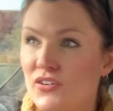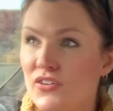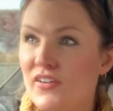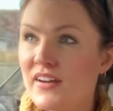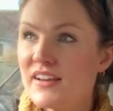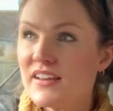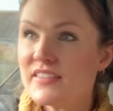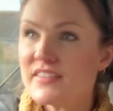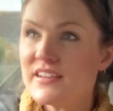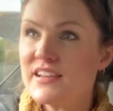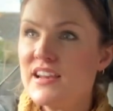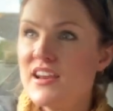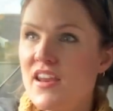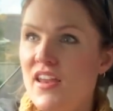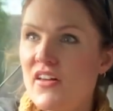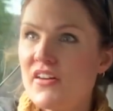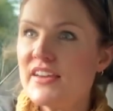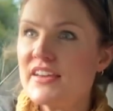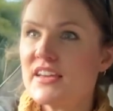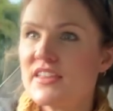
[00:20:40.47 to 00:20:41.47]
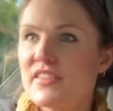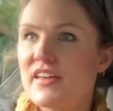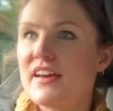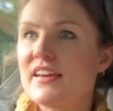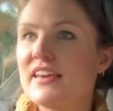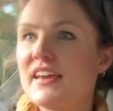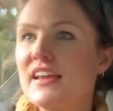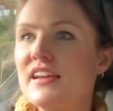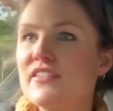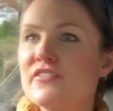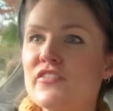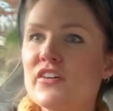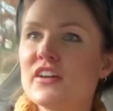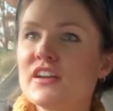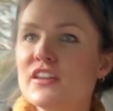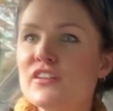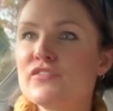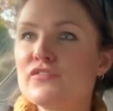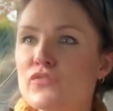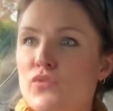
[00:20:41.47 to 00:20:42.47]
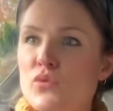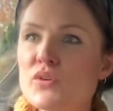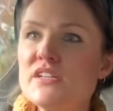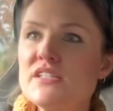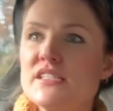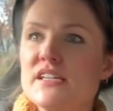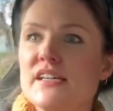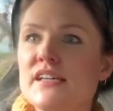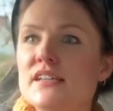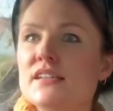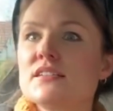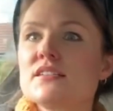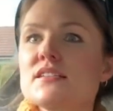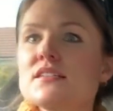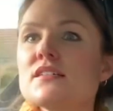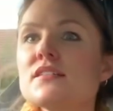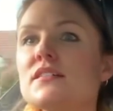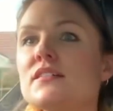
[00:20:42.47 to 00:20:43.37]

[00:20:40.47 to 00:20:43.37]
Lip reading: or anything like that again, if I can avoid it.